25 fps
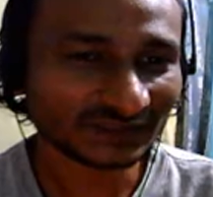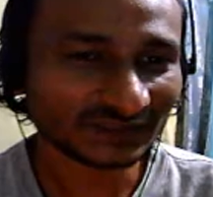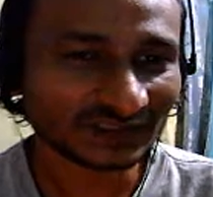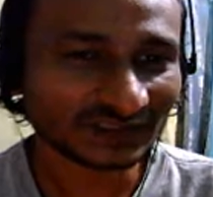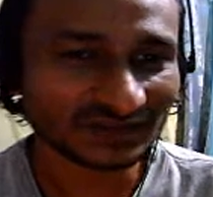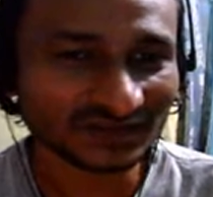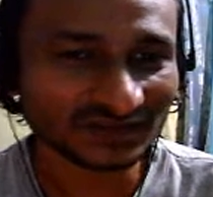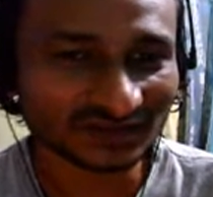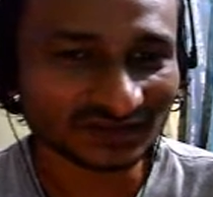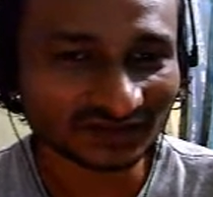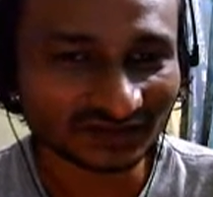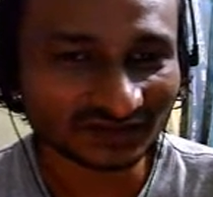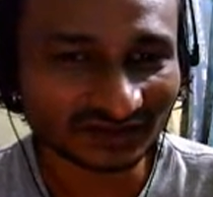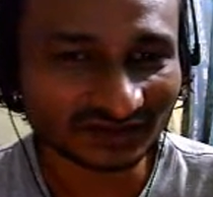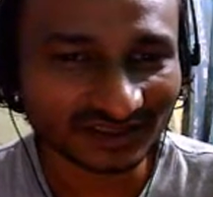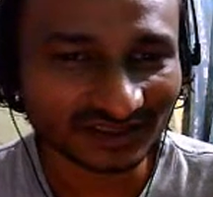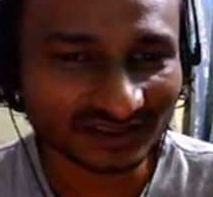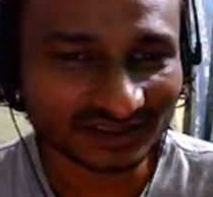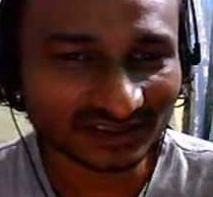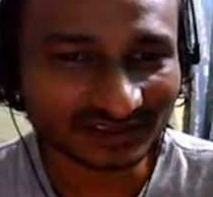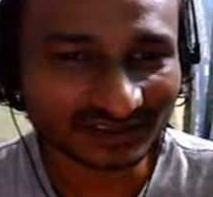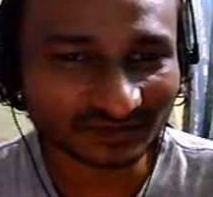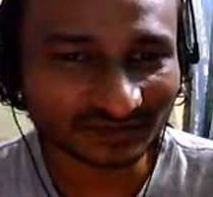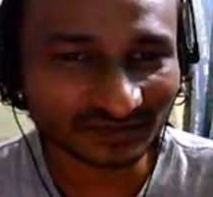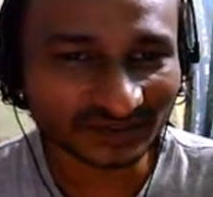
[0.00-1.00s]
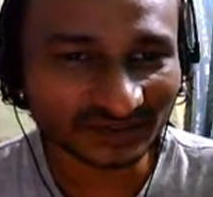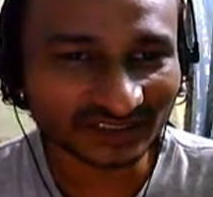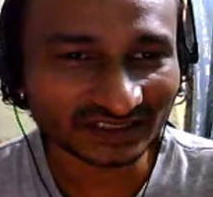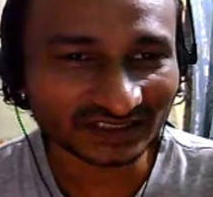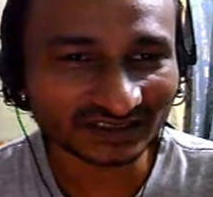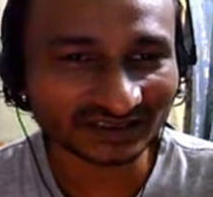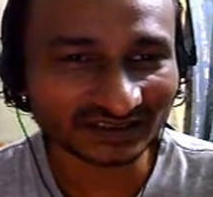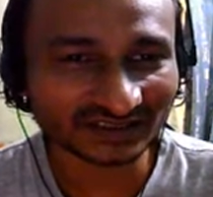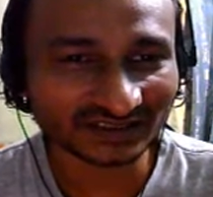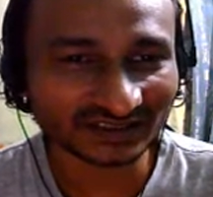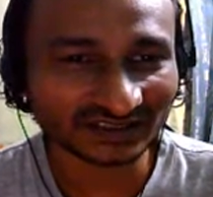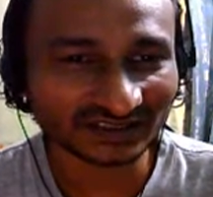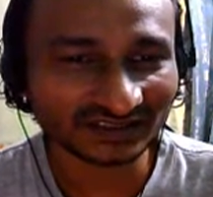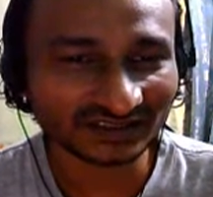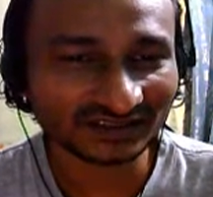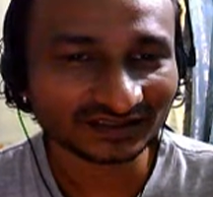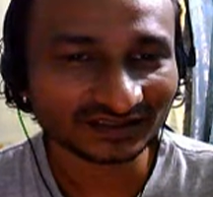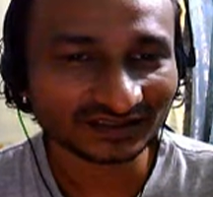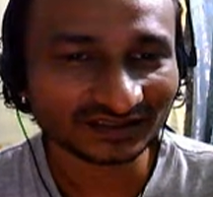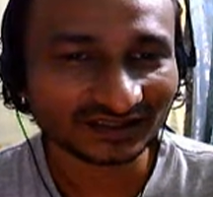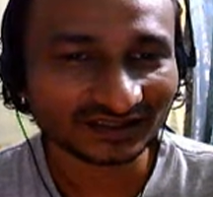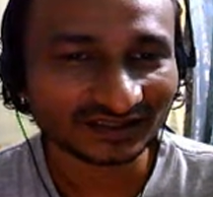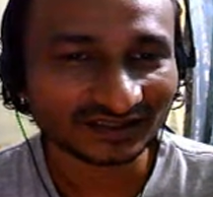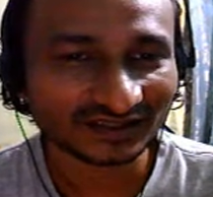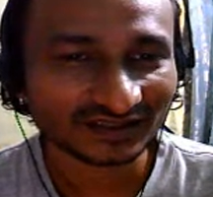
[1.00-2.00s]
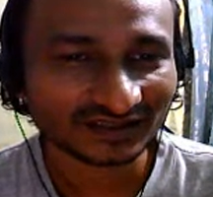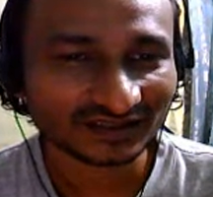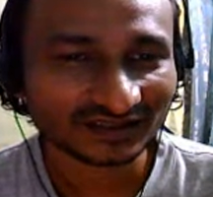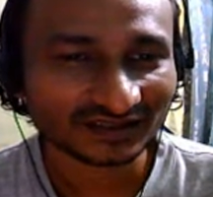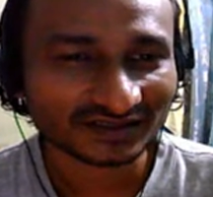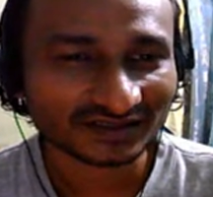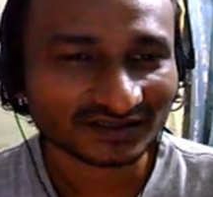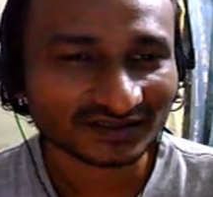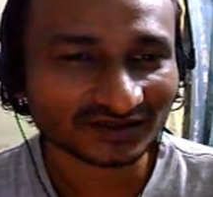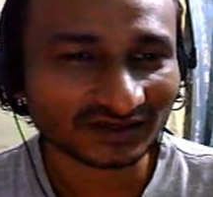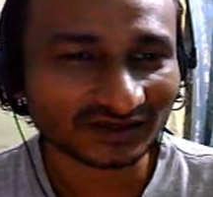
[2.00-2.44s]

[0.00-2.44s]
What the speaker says: So this is pretty early. So